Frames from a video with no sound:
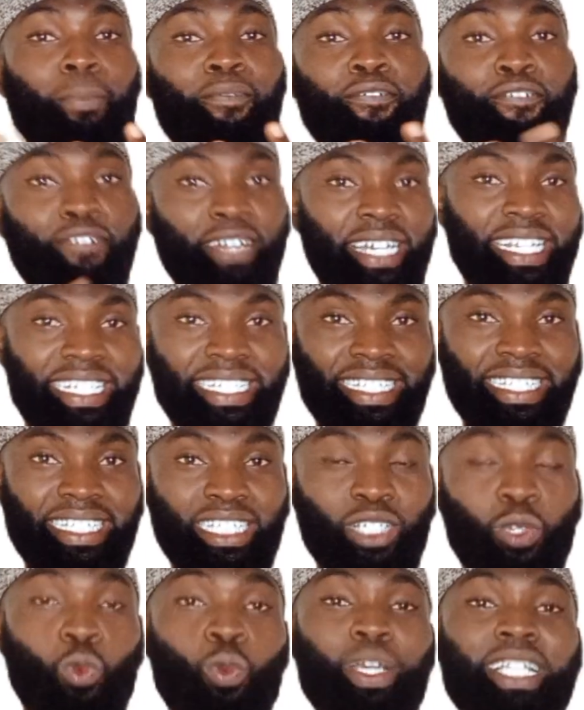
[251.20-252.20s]

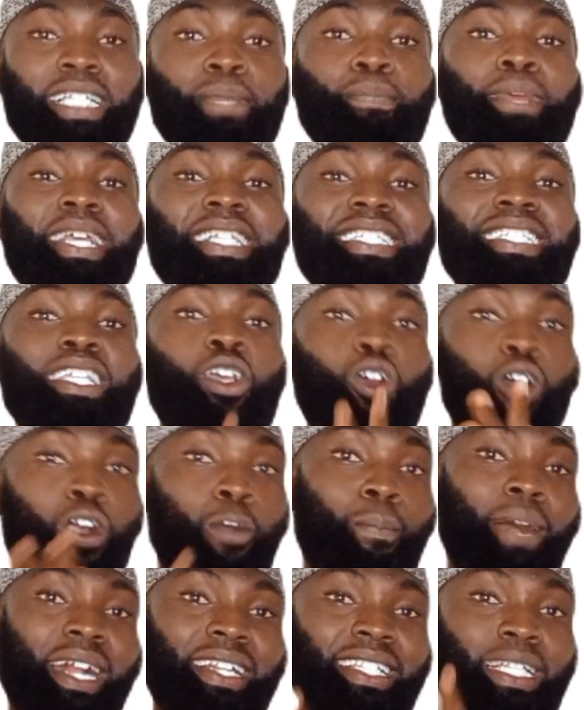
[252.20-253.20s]
phrase, which makes the
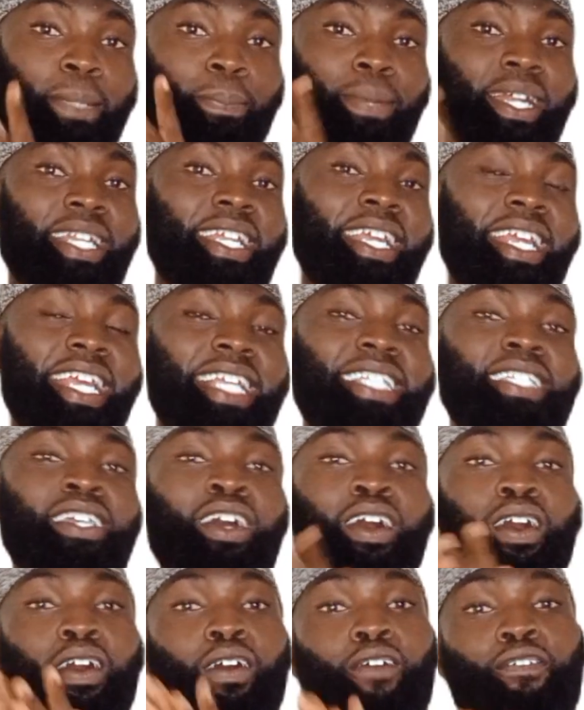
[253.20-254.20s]
khabar the
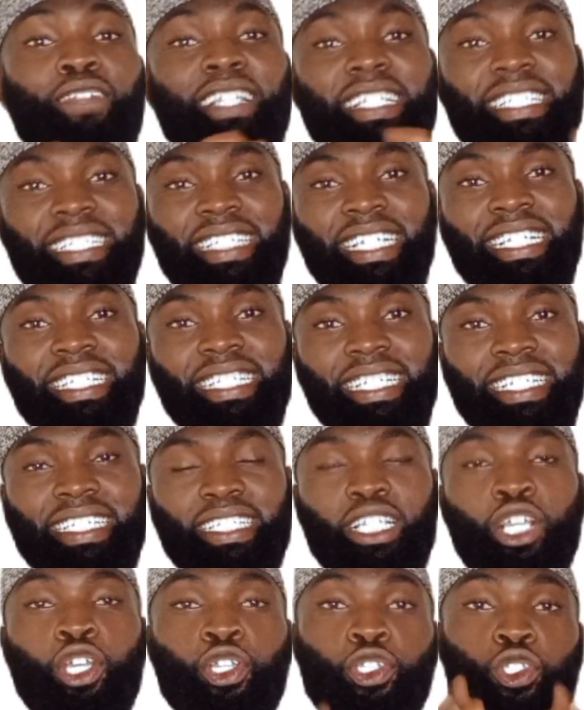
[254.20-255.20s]
predicate of this
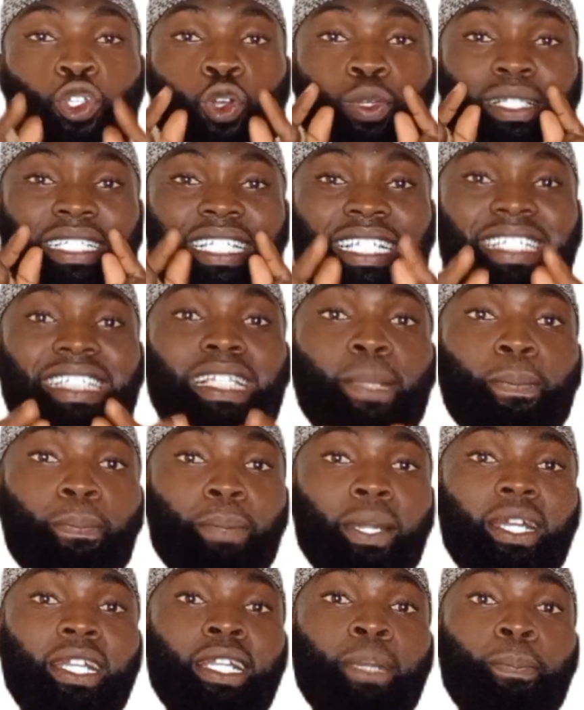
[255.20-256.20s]
sentence. So since the
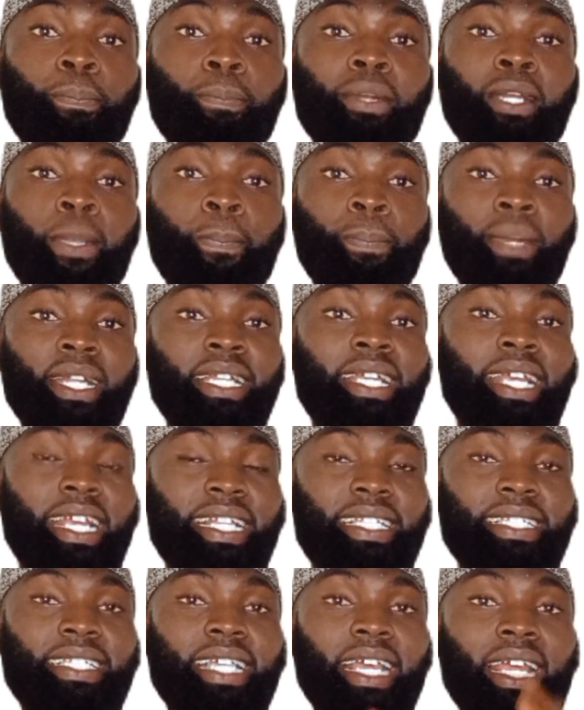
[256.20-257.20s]

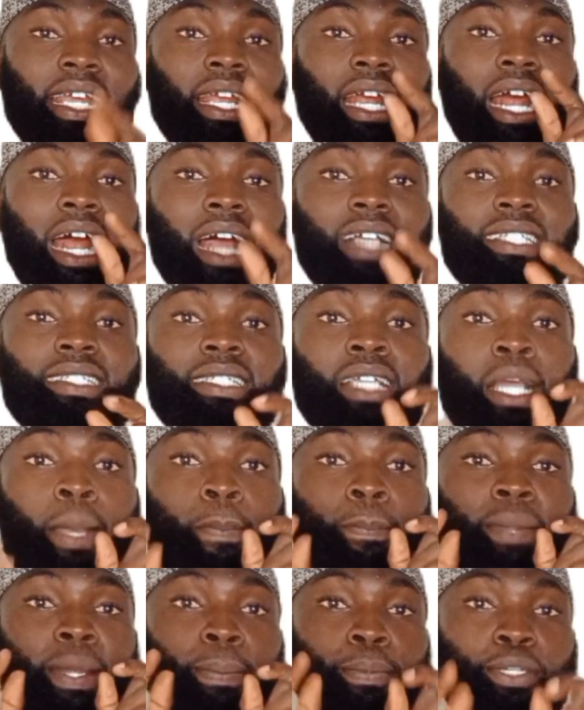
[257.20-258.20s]
predicate here has
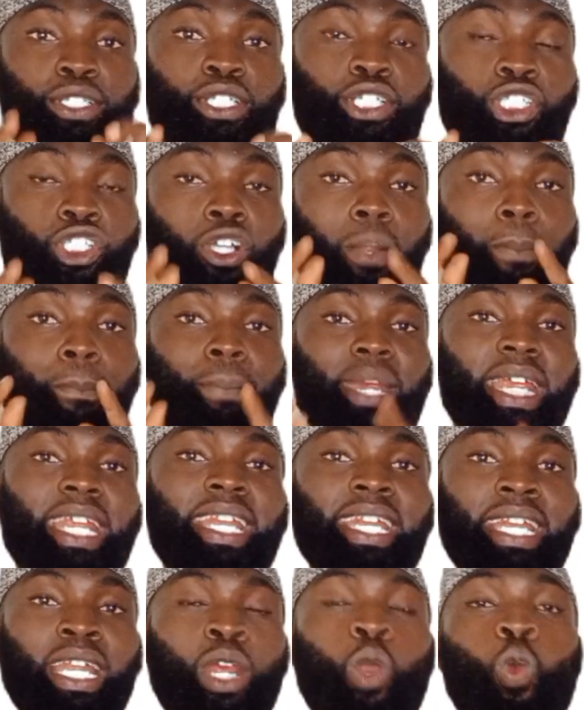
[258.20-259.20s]
preposition
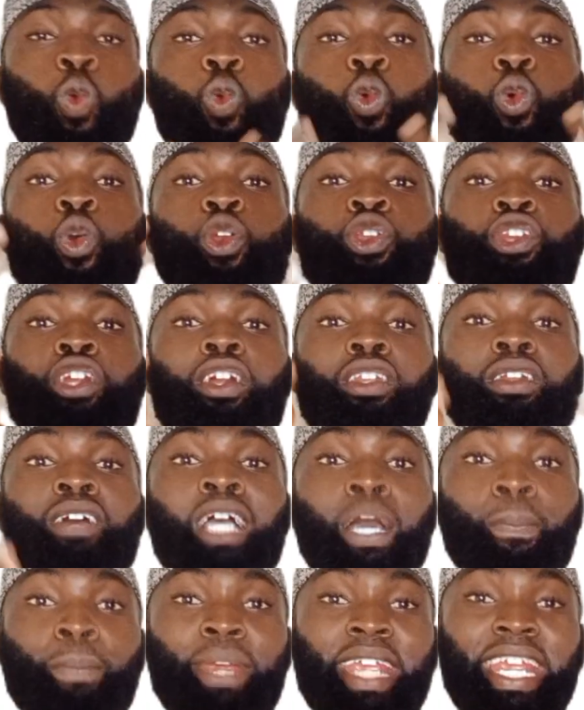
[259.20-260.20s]
min, we will no
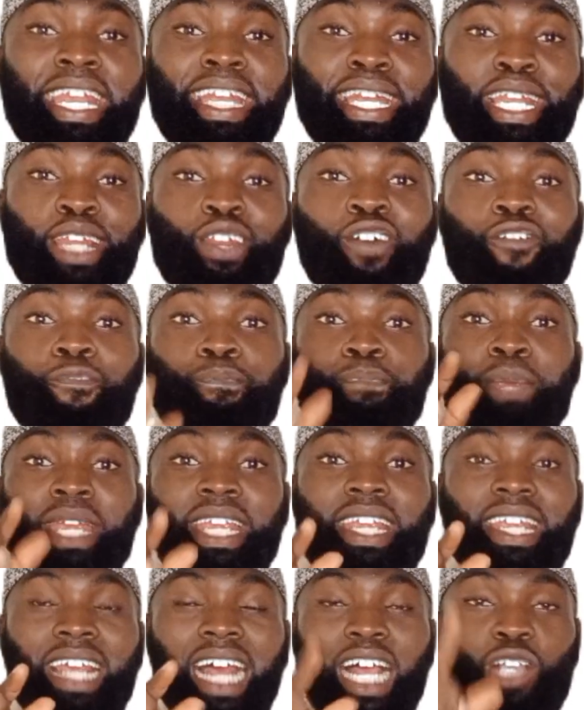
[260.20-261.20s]
longer be in need of
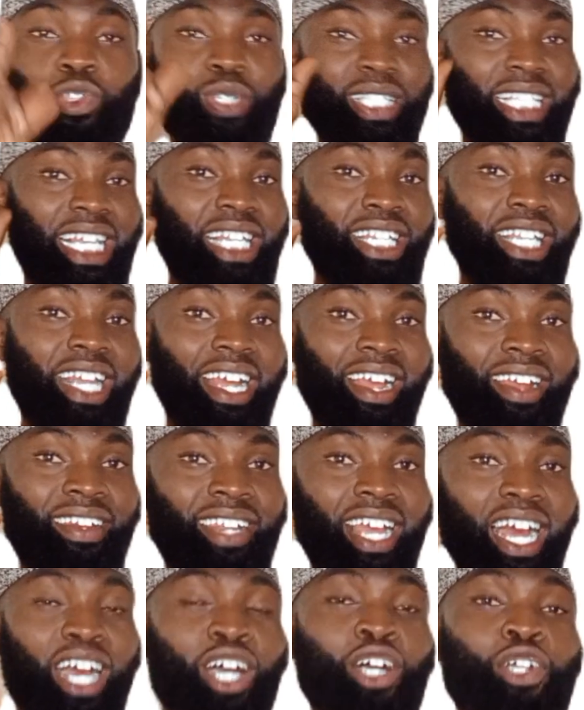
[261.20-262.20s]
be, as we said
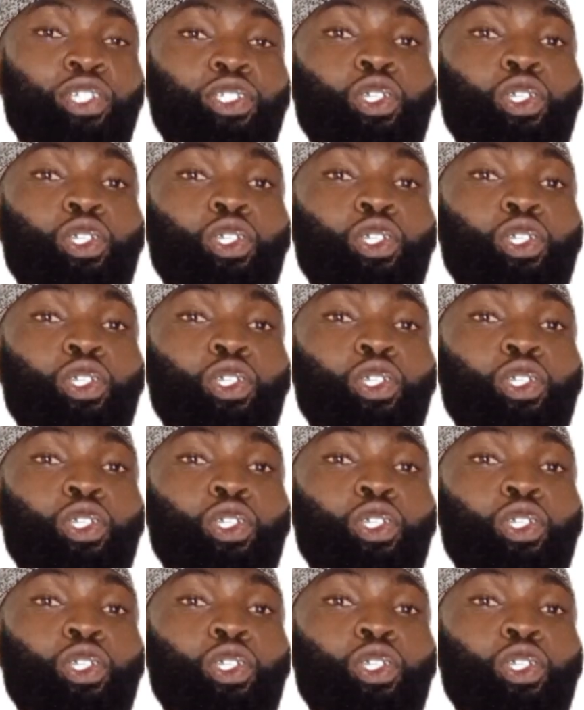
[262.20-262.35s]
earlier.